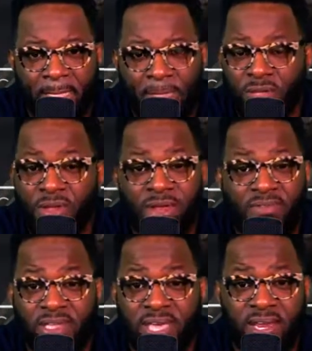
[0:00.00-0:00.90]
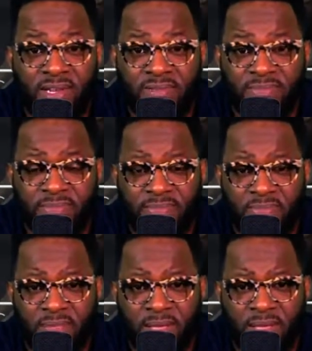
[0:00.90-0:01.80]
You'll never get it.
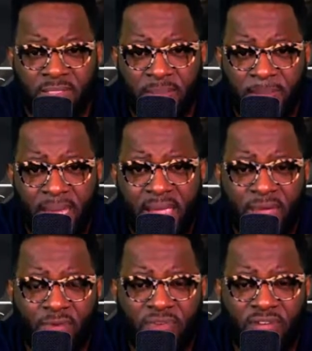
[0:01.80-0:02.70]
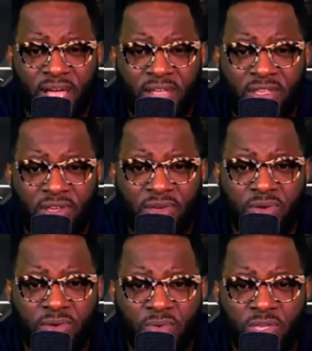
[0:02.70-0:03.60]
The bag will find
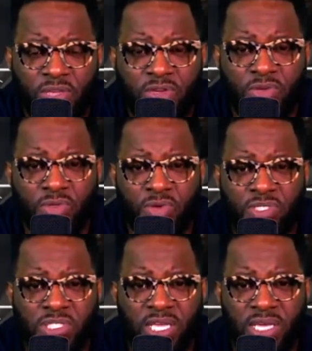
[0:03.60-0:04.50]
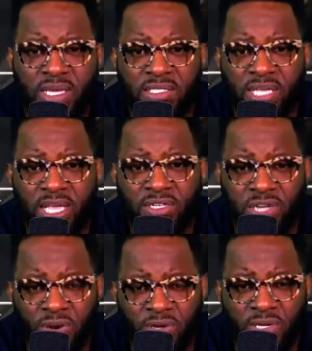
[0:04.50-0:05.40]
you when you do those things
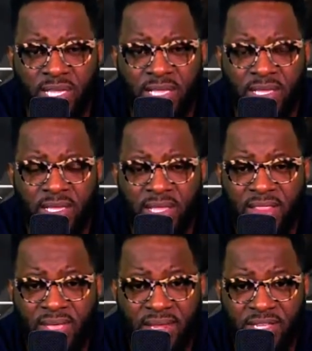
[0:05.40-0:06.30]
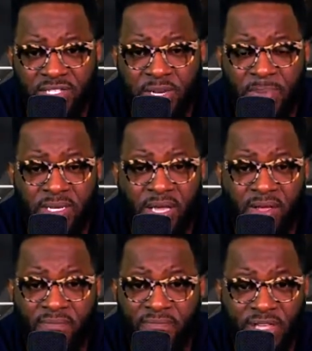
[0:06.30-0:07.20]
internally that needs to be
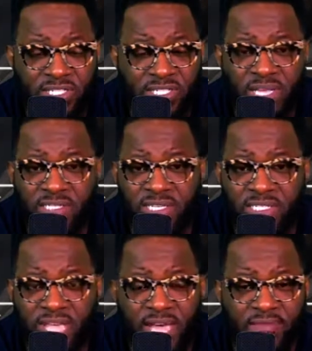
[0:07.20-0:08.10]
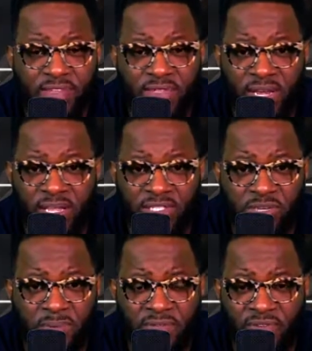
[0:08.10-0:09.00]
done. Fix things inside of you that needs
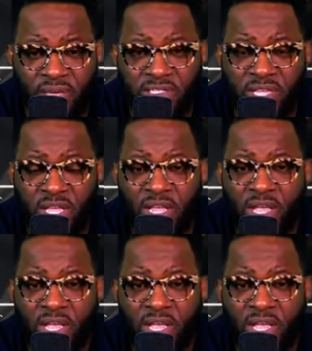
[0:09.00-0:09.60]
to be fixed.